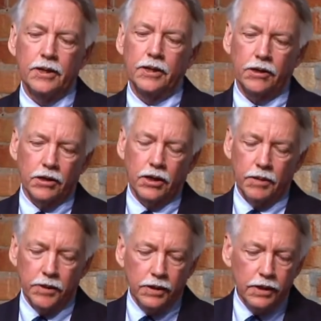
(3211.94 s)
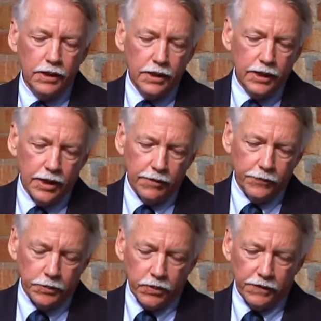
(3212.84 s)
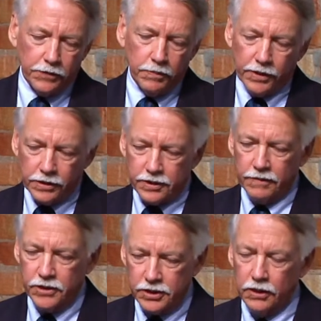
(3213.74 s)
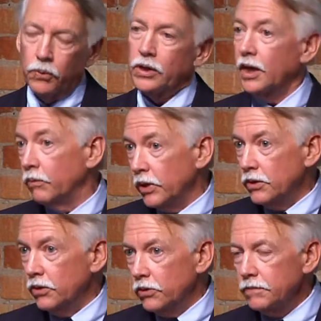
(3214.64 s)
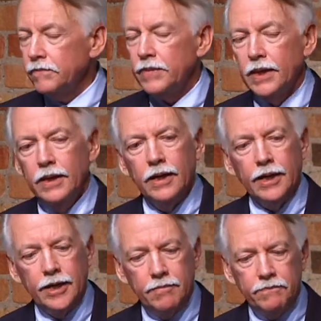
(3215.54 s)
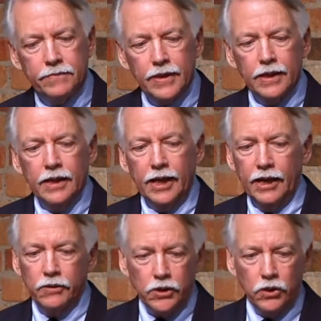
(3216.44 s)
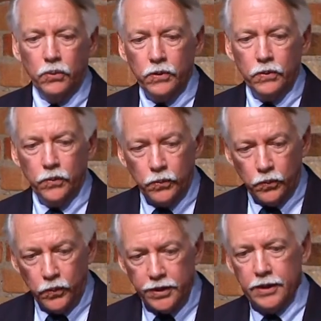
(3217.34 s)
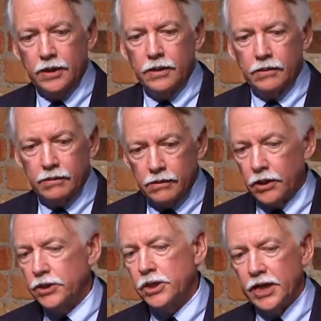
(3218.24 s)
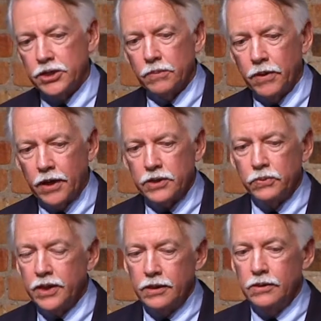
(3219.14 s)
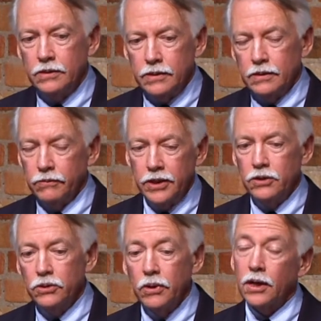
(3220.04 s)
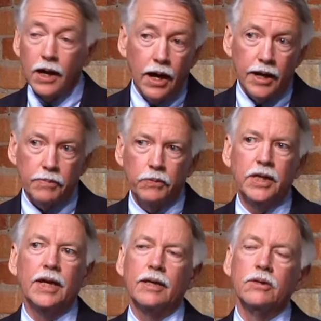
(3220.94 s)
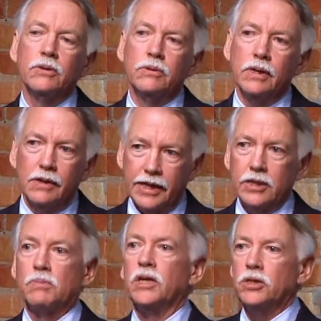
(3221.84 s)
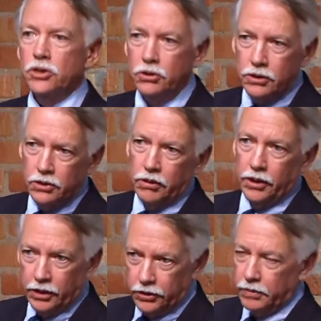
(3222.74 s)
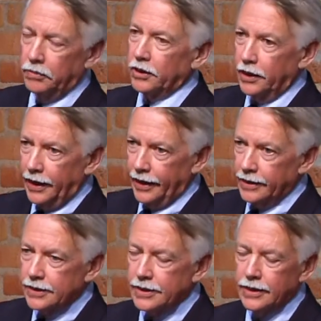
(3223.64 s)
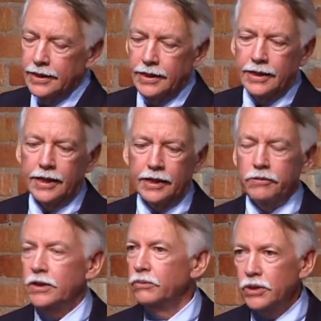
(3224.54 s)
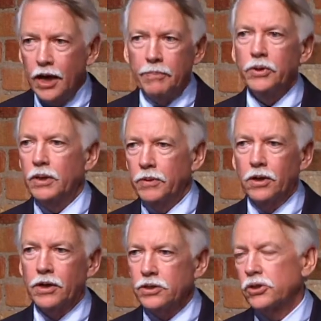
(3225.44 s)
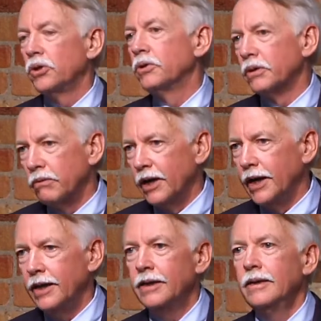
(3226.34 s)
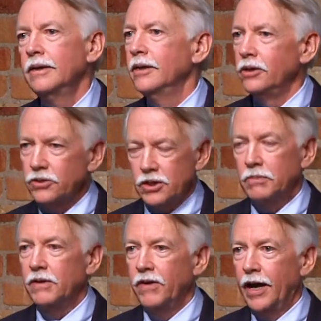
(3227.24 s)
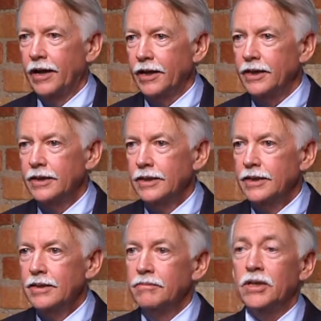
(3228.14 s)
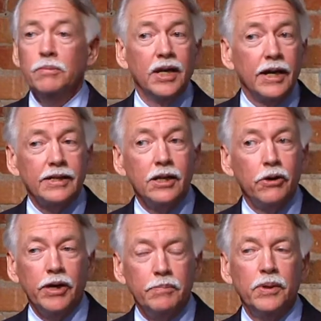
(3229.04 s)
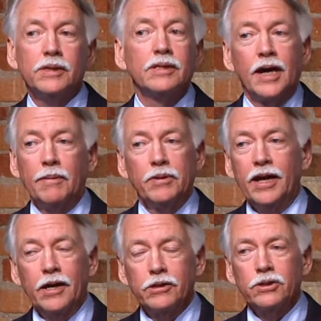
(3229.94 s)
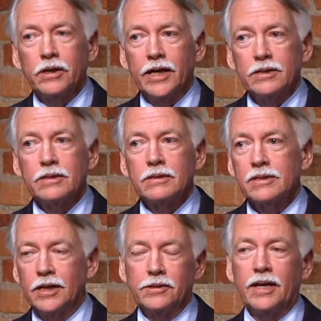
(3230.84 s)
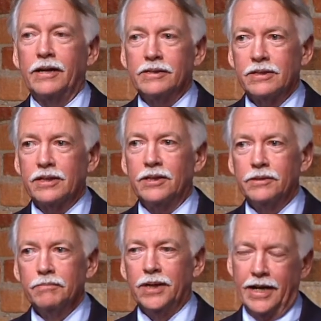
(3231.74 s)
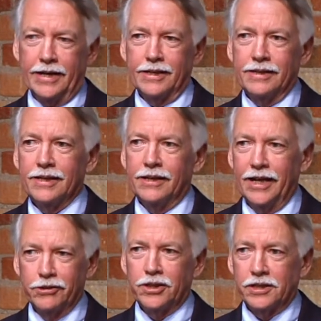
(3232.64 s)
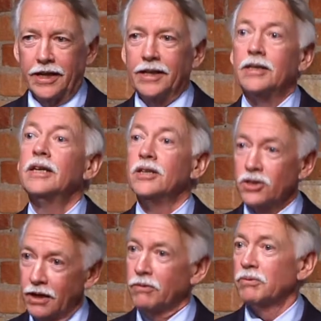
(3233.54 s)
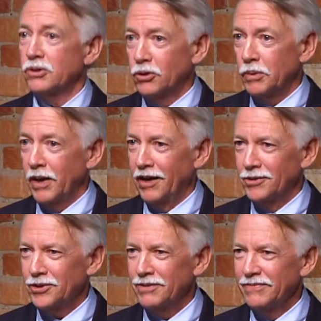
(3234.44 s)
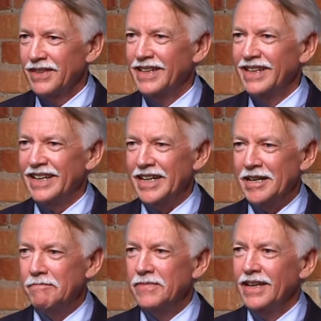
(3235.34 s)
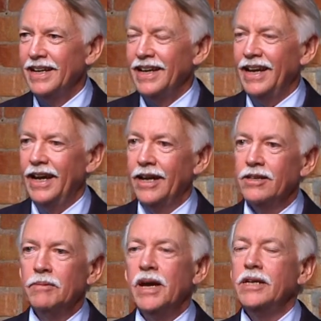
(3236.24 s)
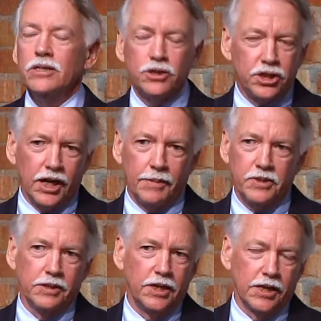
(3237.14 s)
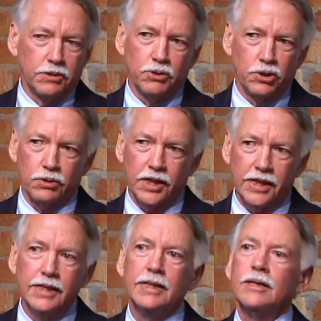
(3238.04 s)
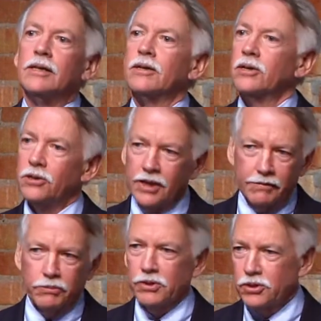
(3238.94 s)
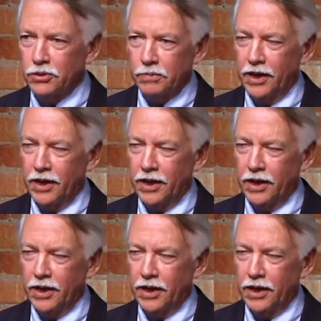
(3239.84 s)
on our carbon uh, footprint for the Park Service and what can we do. Um, and you know, within large national parks, we can we can do a lot, but we can't do like as much as you can do on other public lands. Uh, you would not put up a large solar array in Yosemite Valley. And you may not know it, but the top of the Alcatraz cell, cell block on Alcatraz Island is covered with solar panels. Um, and the maintenance shops at Joshua Tree are all covered with solar